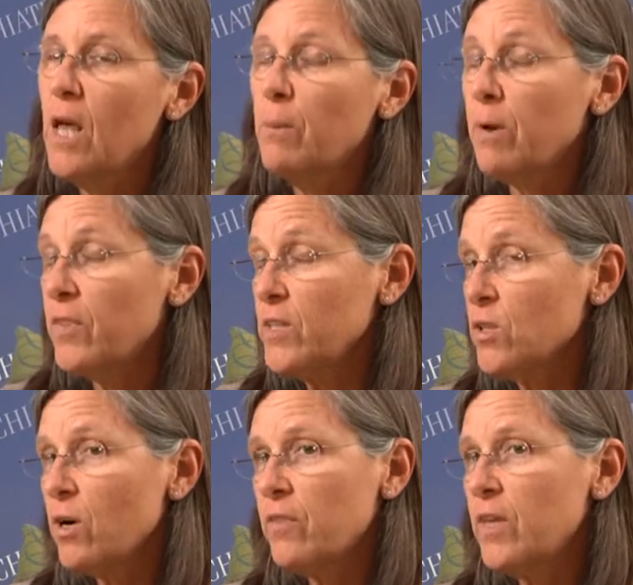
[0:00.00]
But these
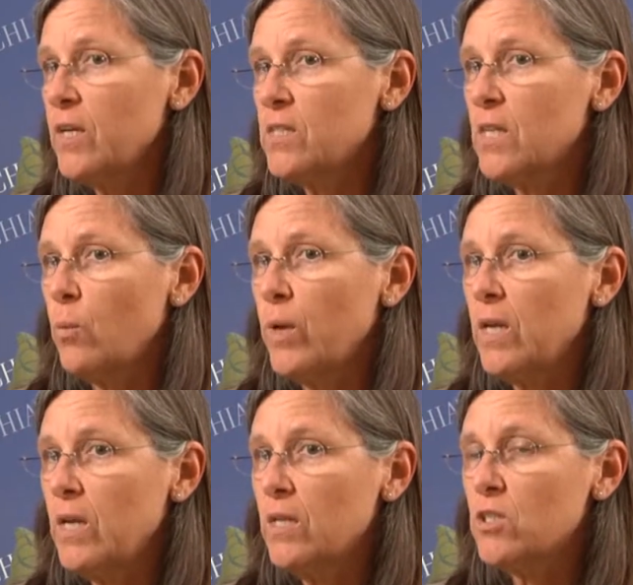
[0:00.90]
are things that we
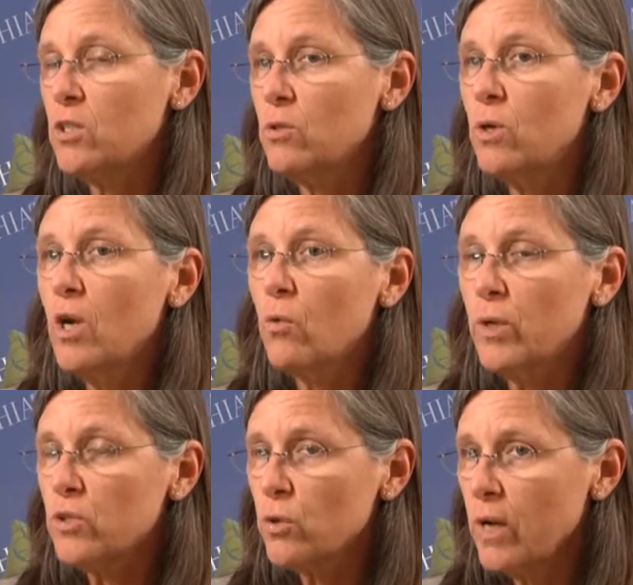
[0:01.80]
need to
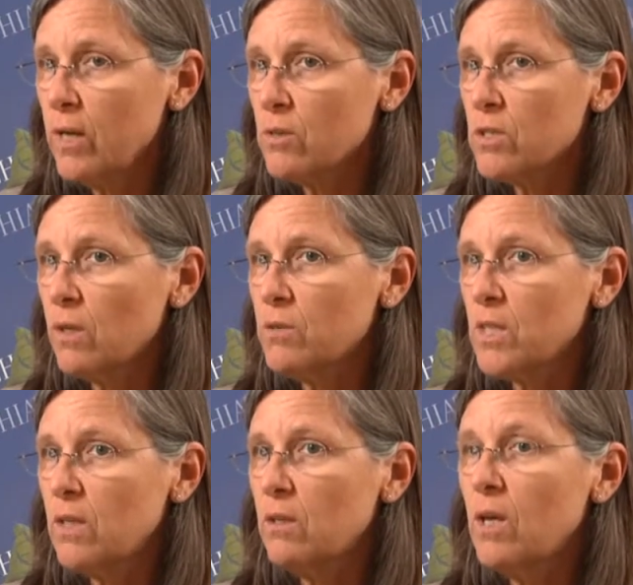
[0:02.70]
retrain ourselves
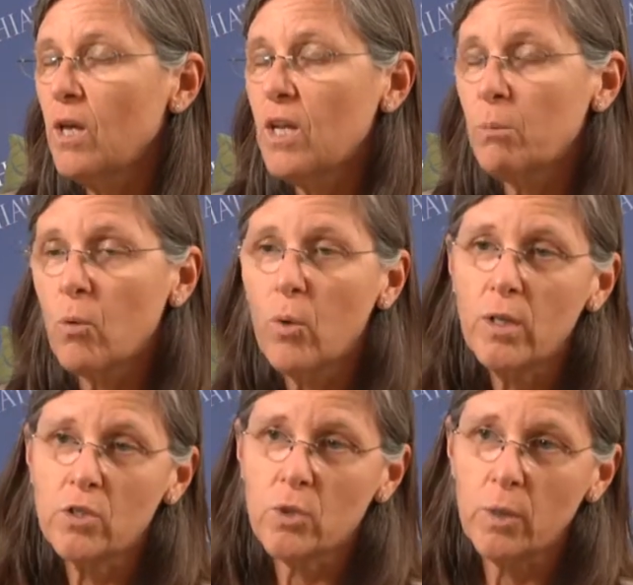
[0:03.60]
in, number
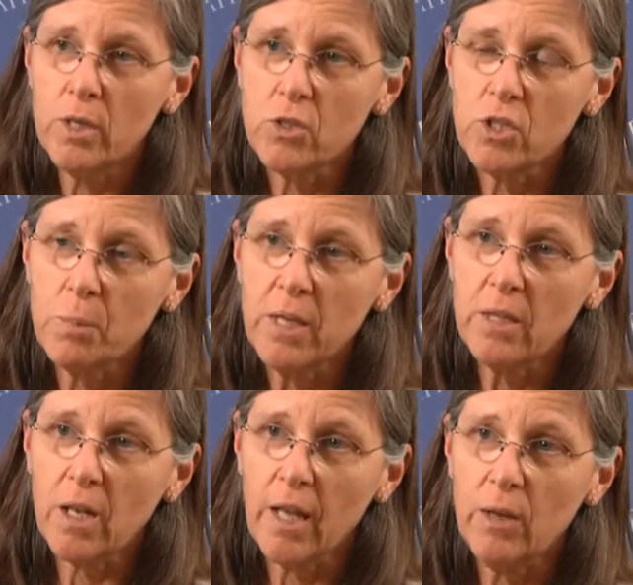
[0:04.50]
one, so we can speak
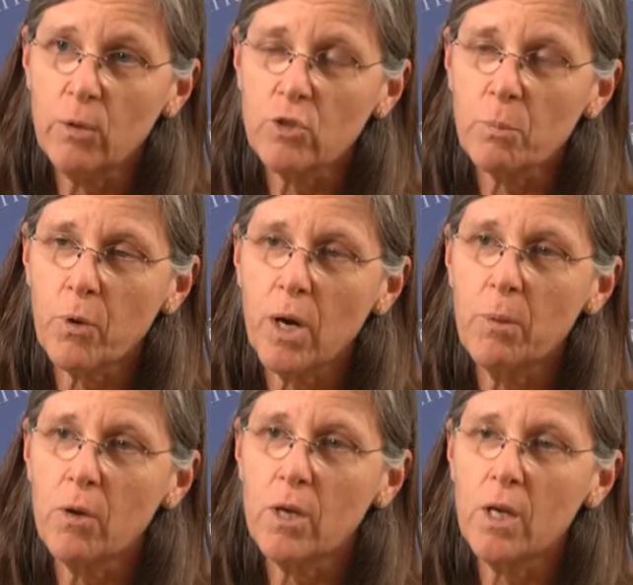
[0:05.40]
the language of
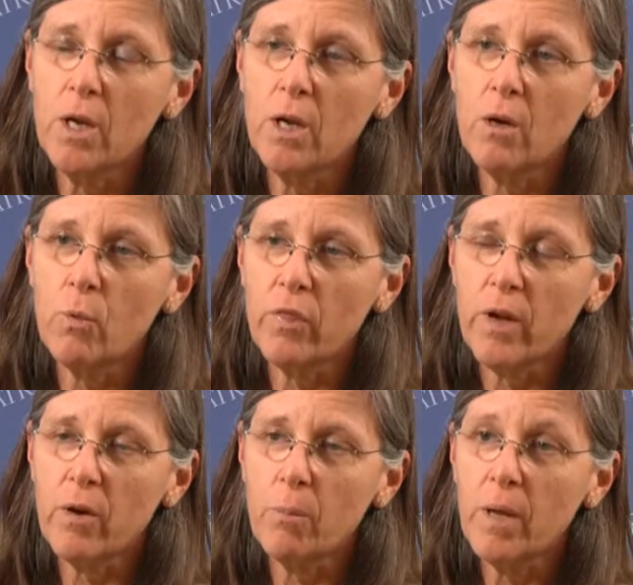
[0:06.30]
primary care with
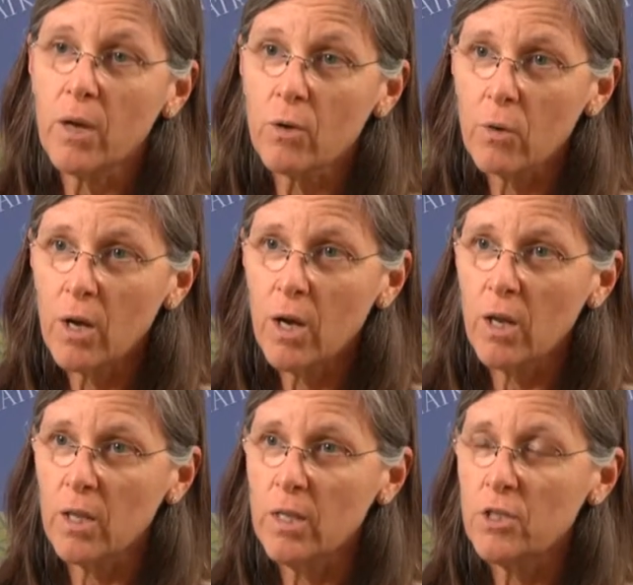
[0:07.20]
our medical
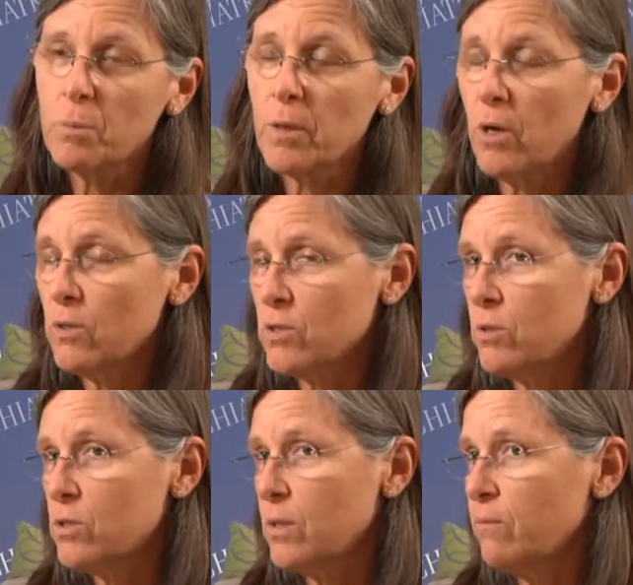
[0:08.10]
colleagues, but also
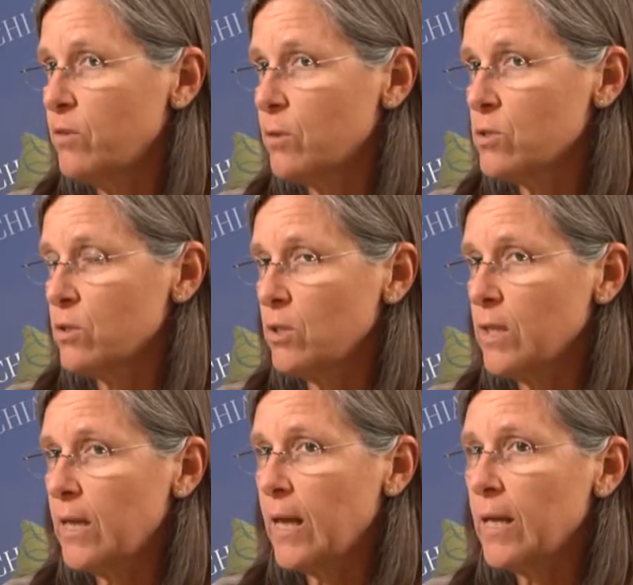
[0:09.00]
some folks are
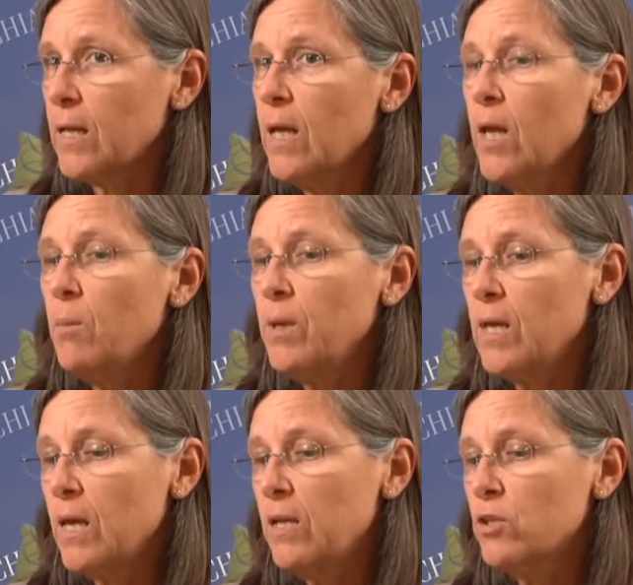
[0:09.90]
looking at
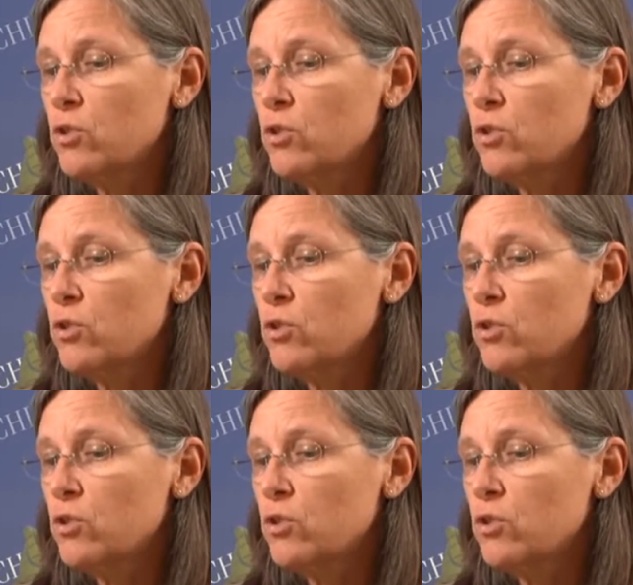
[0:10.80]
beginning to